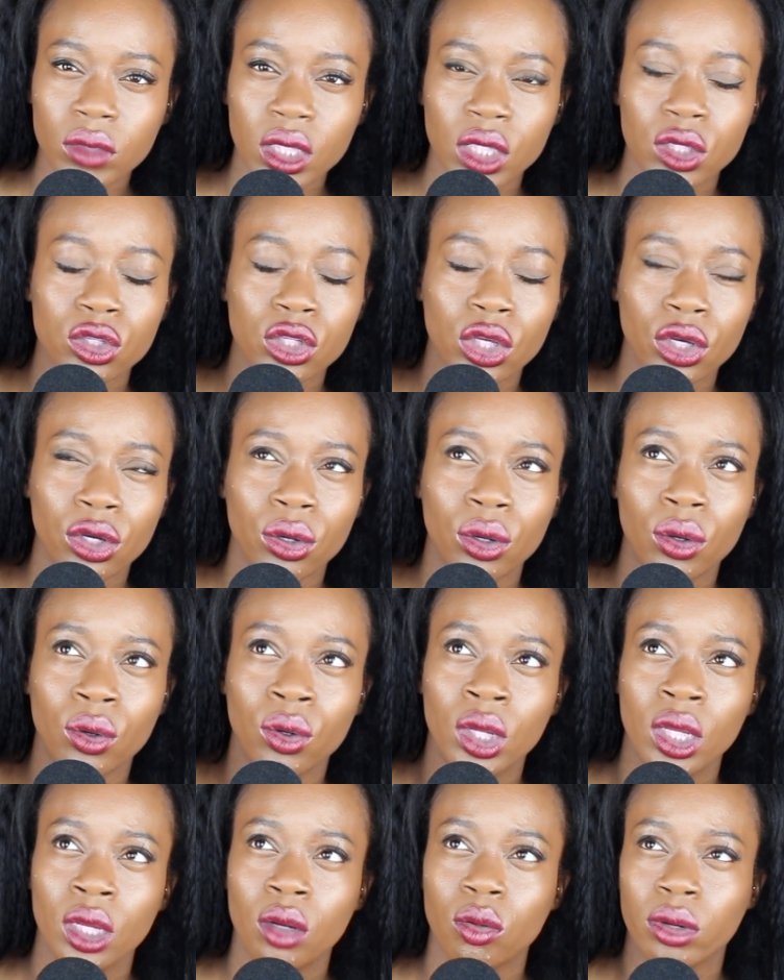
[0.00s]
So
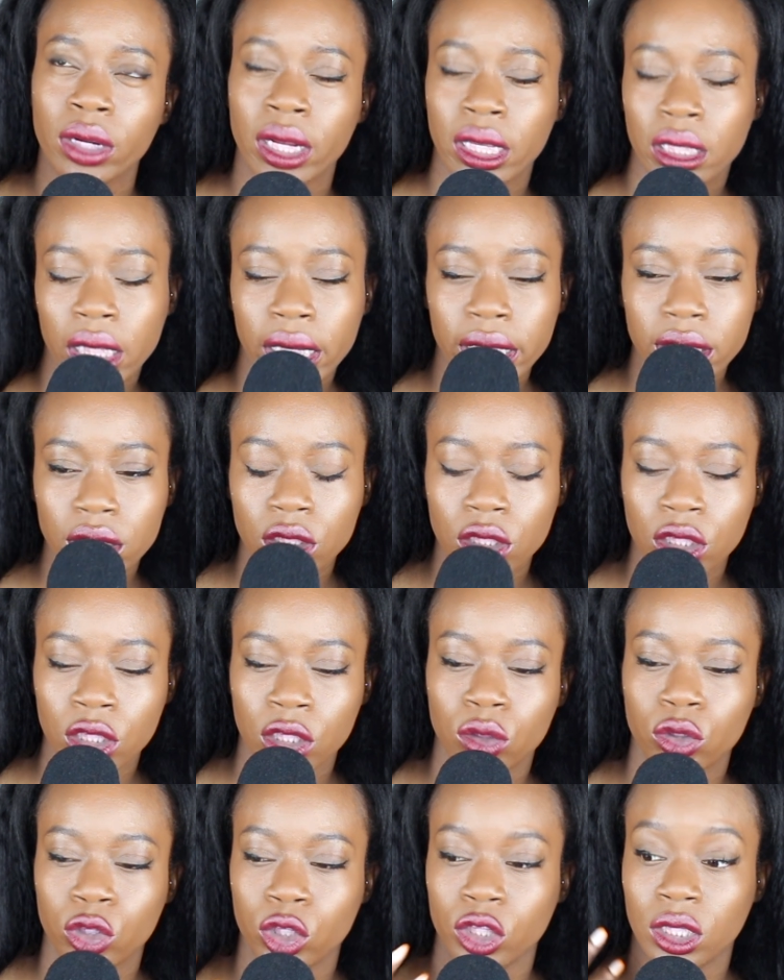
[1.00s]
what I'd like to
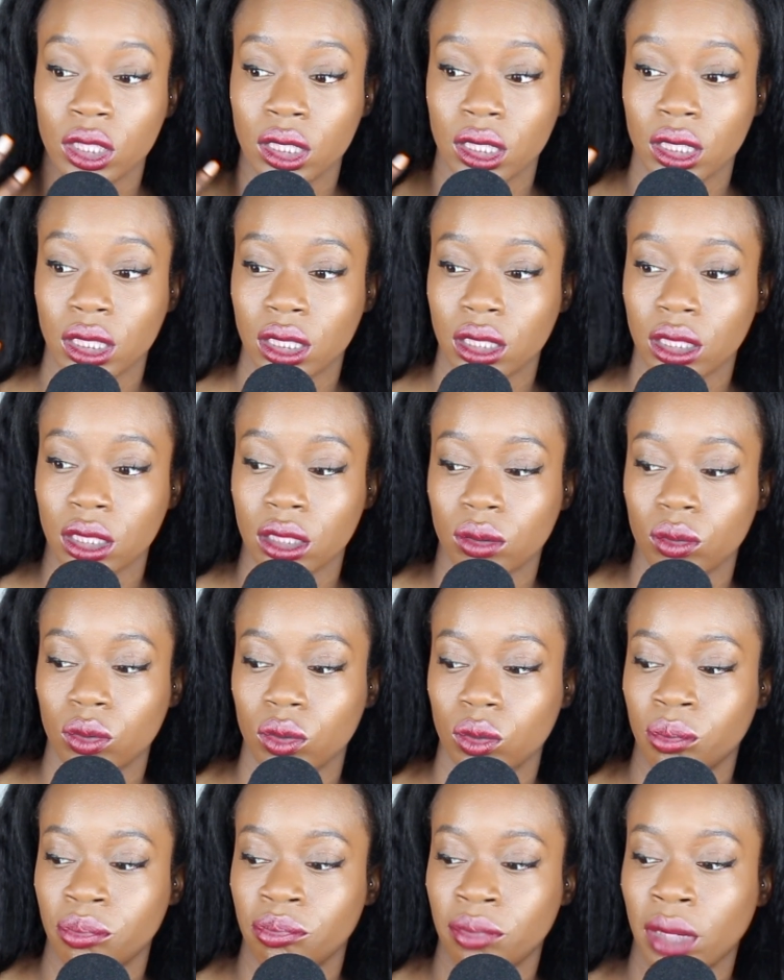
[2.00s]
do during this
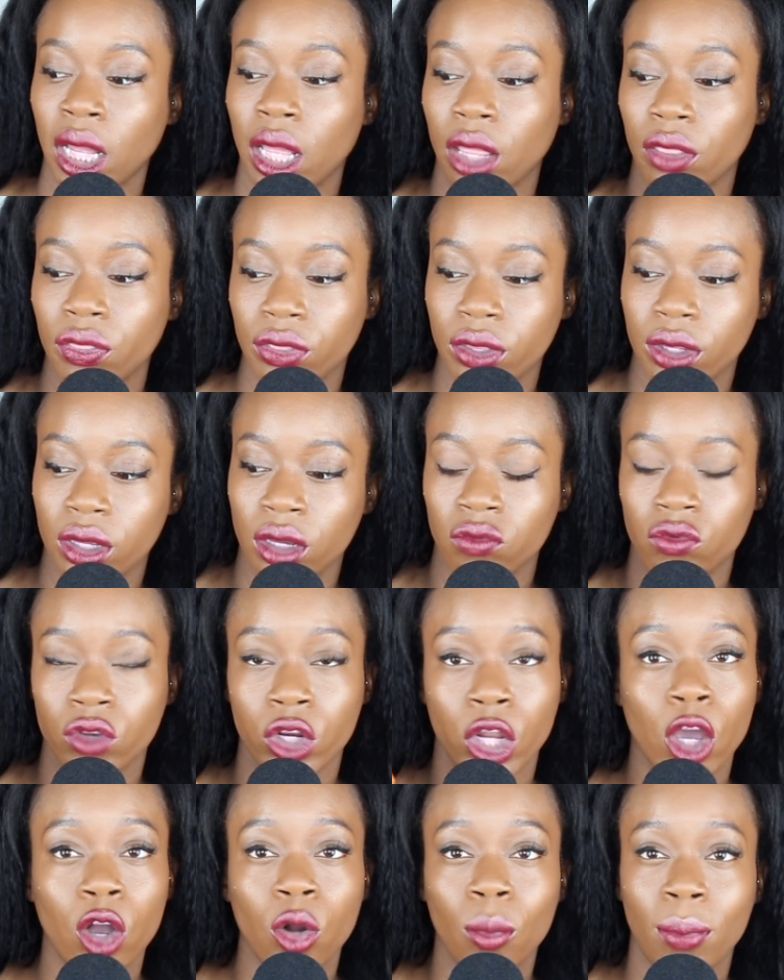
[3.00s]
month of
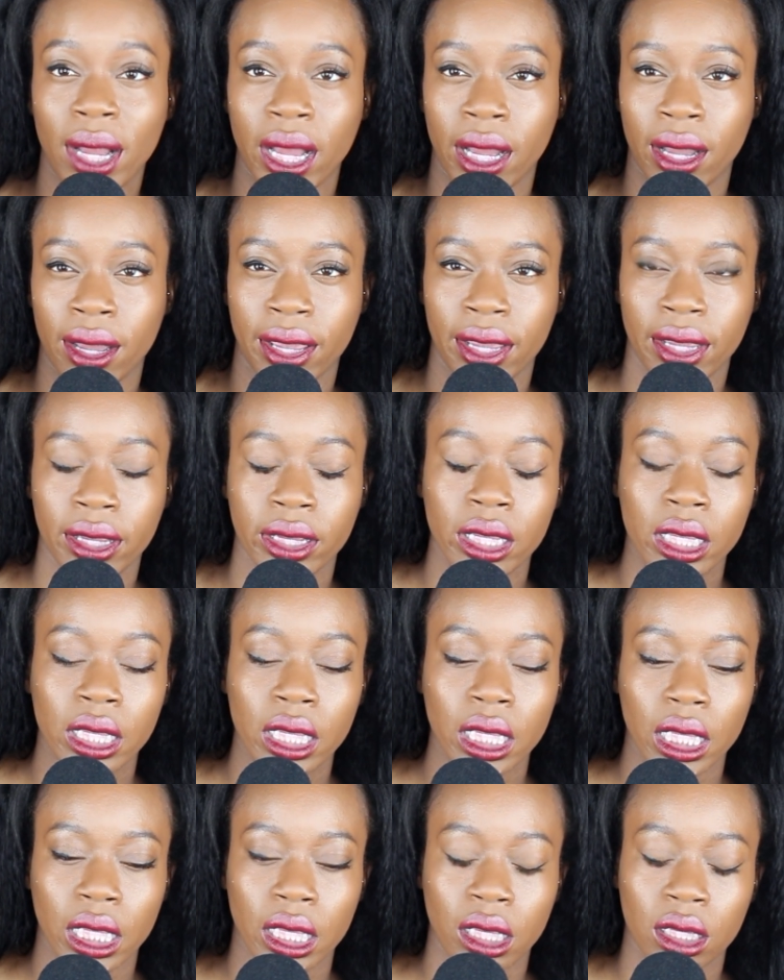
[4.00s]
no buy
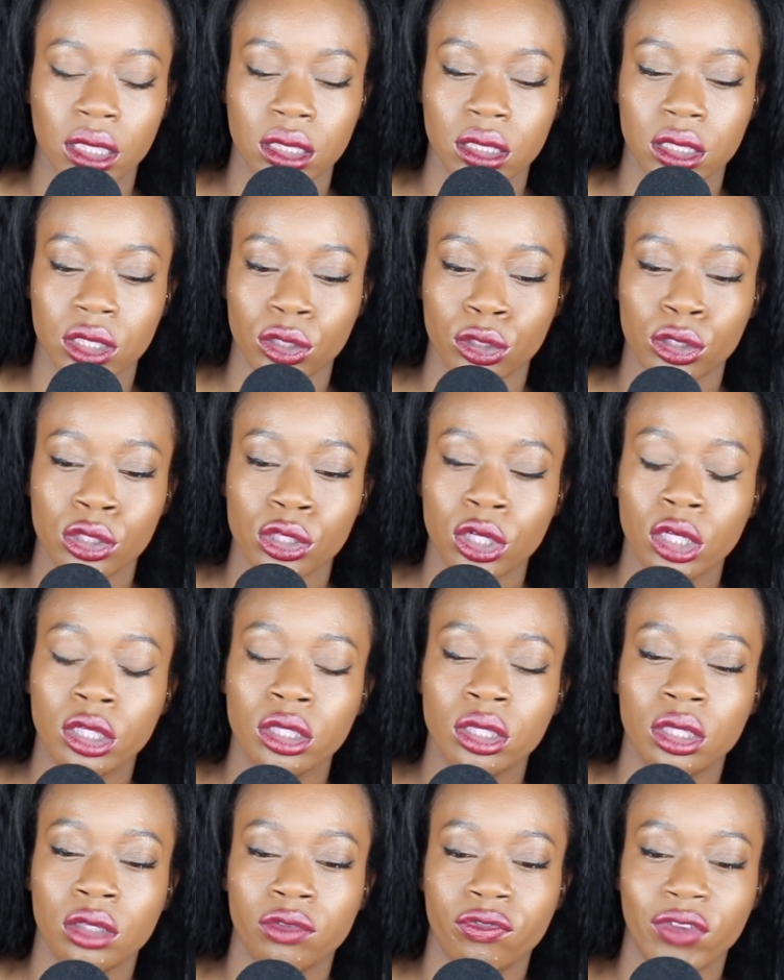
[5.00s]
is there's
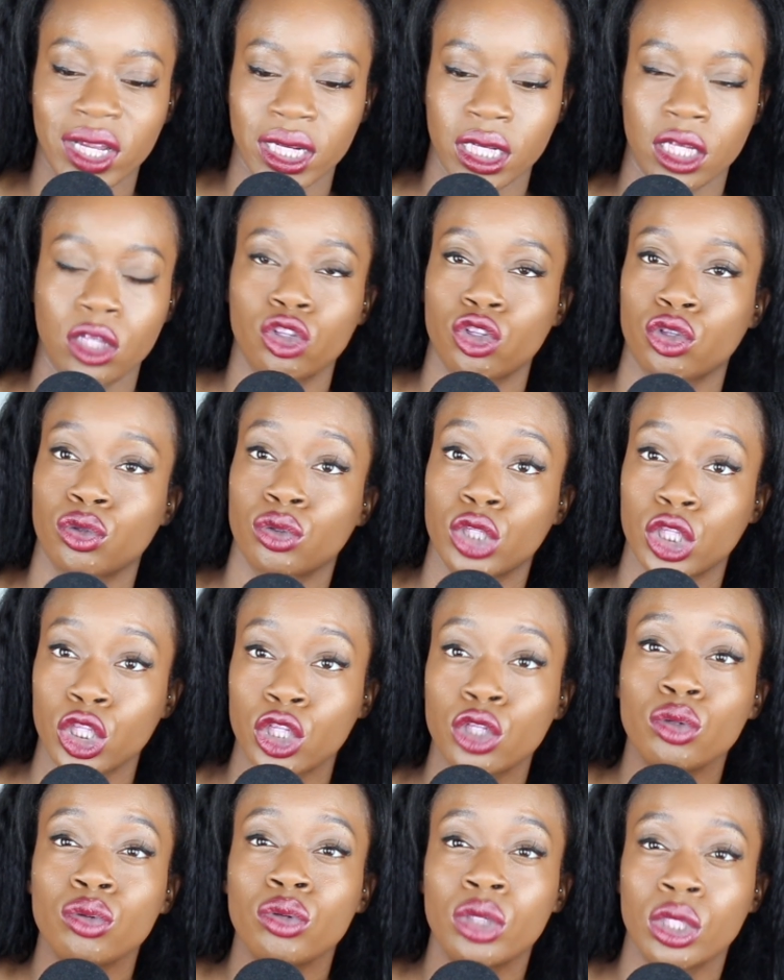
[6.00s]
certain financial
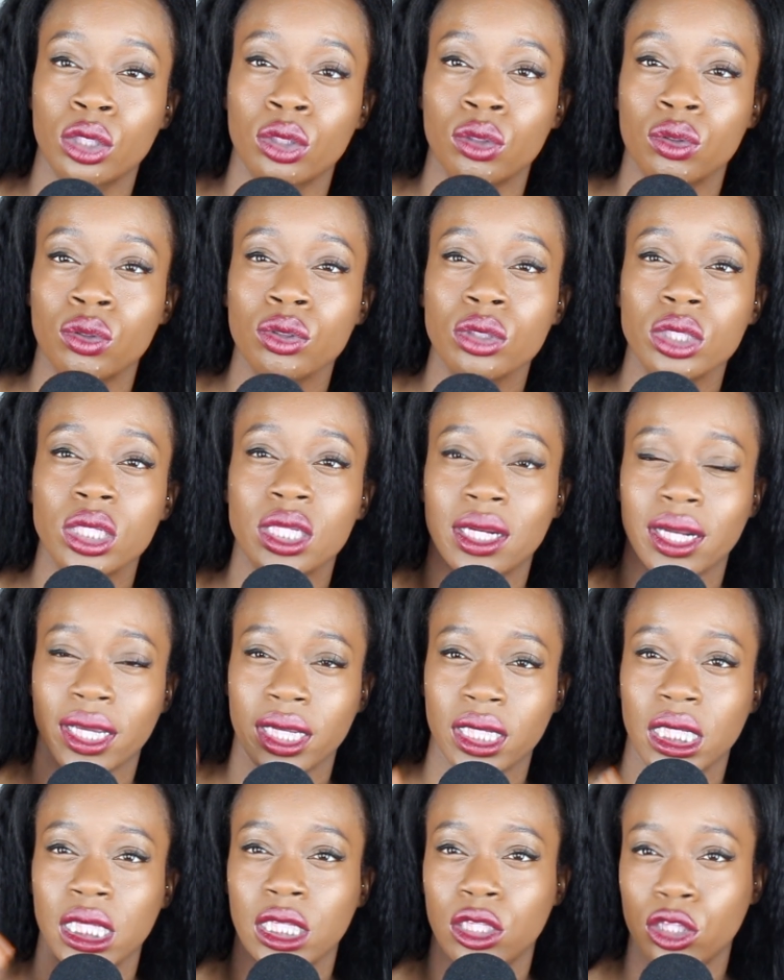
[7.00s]
to-dos that
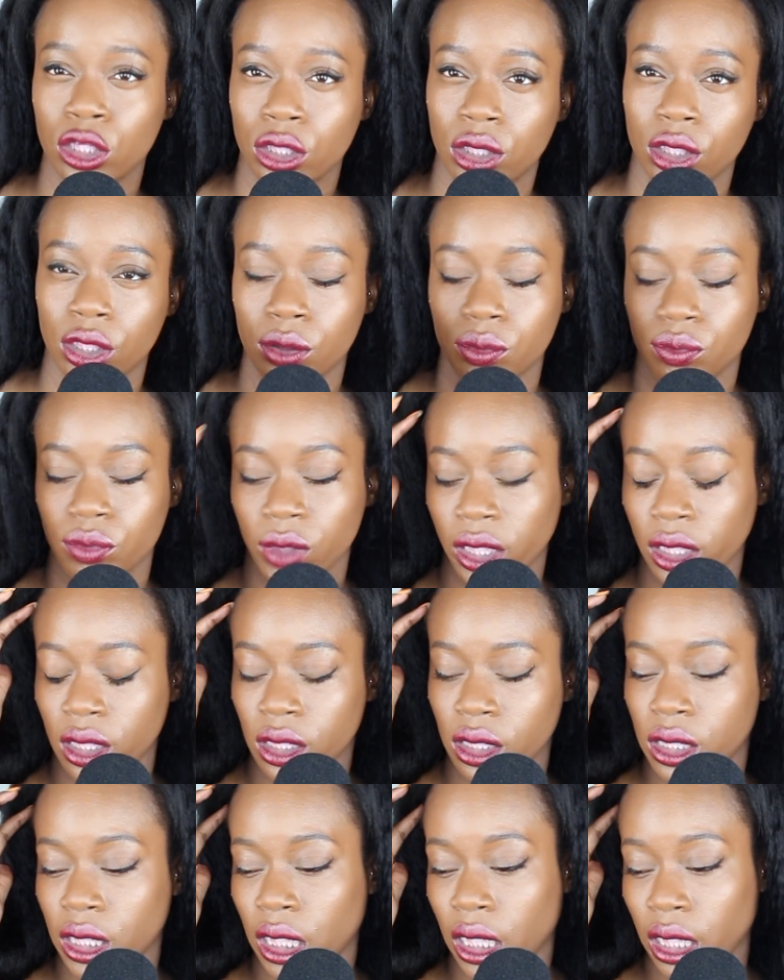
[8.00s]
I need to do. I
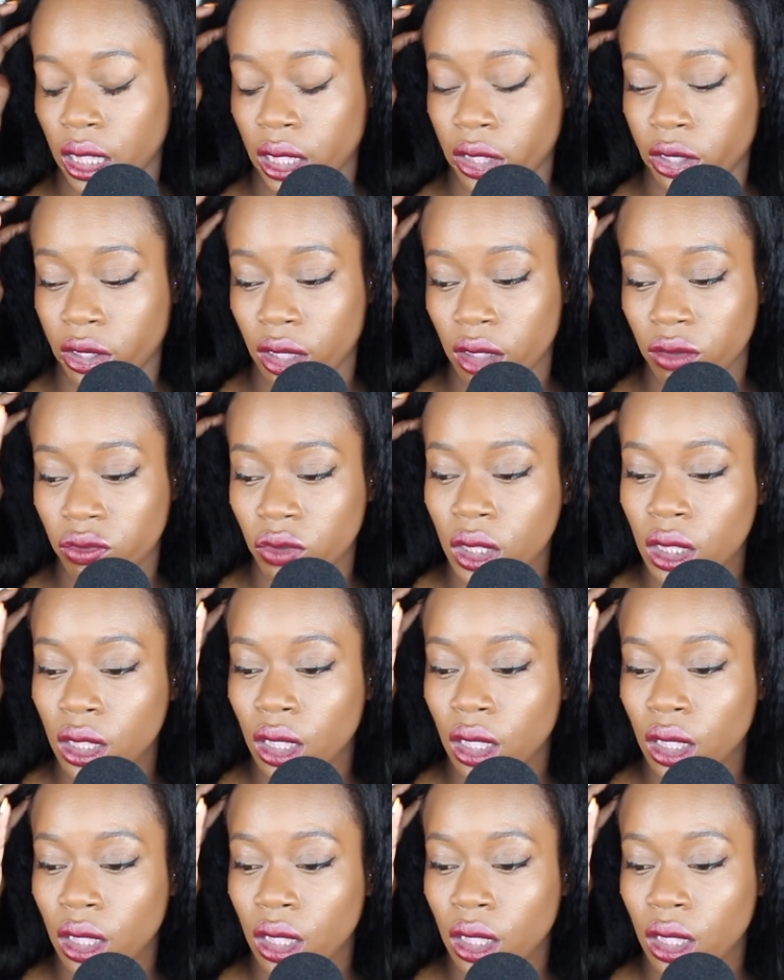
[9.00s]
need to take care of.